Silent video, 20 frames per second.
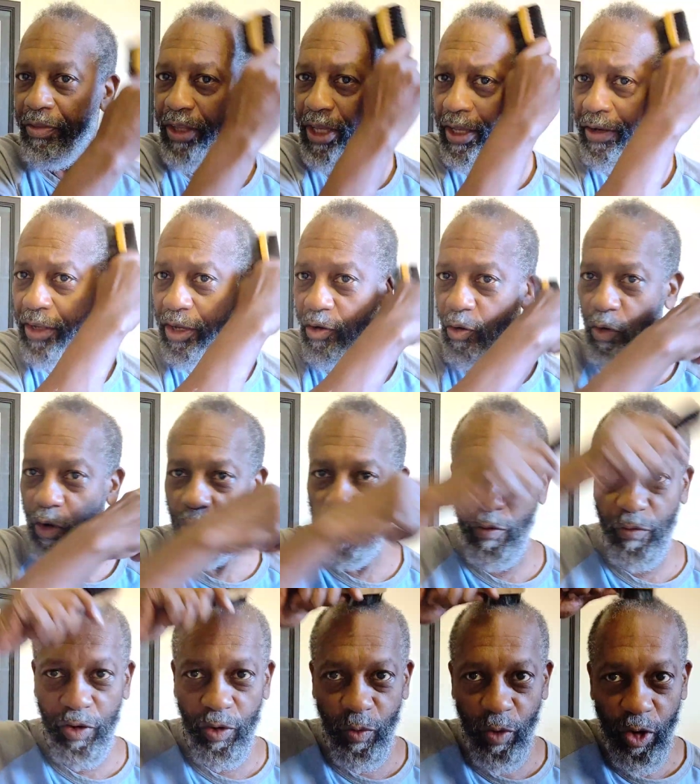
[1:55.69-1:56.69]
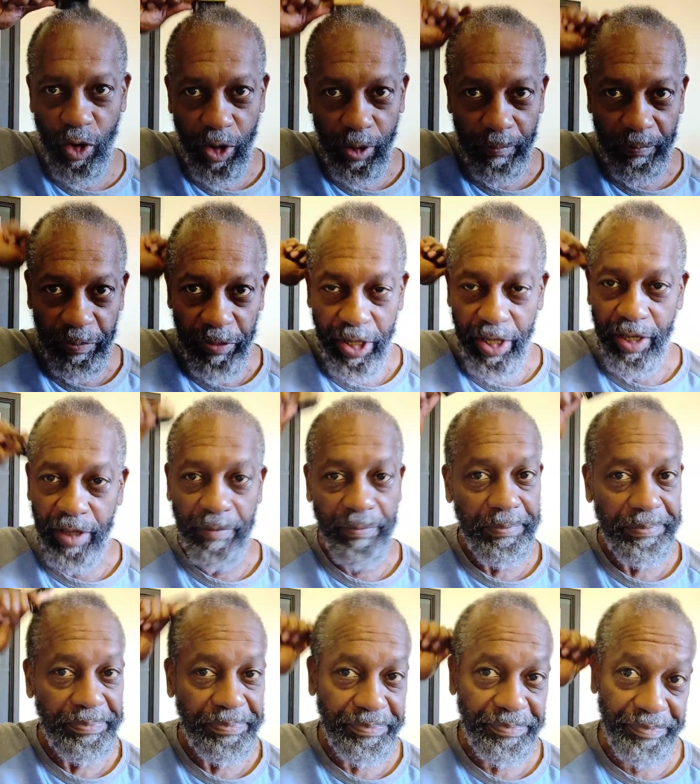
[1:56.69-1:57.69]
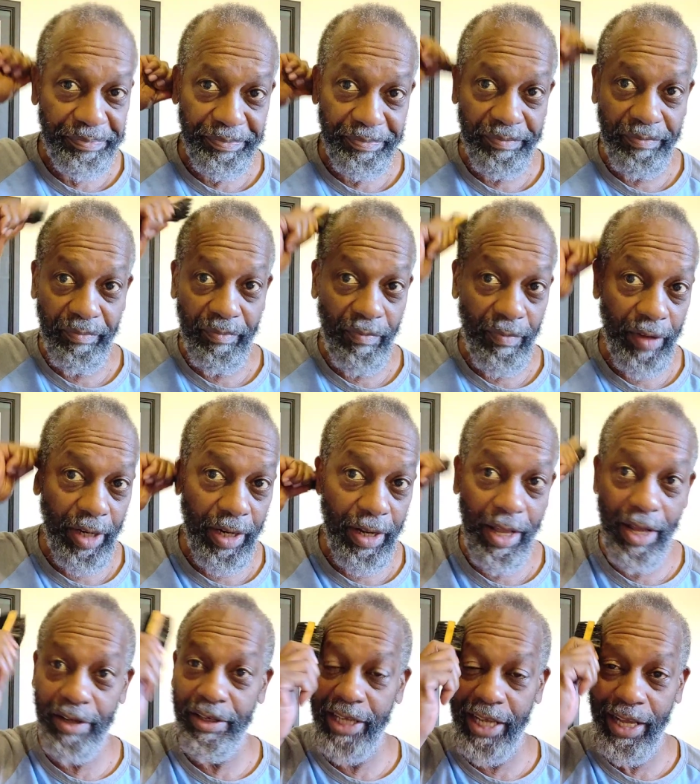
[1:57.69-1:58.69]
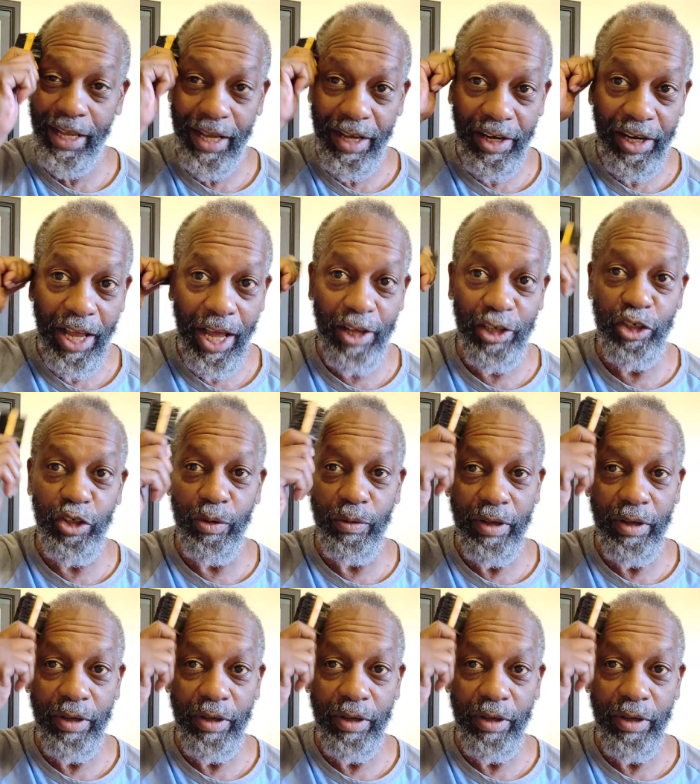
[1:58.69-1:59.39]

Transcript: they're they're all over the world. How they how, how they're you...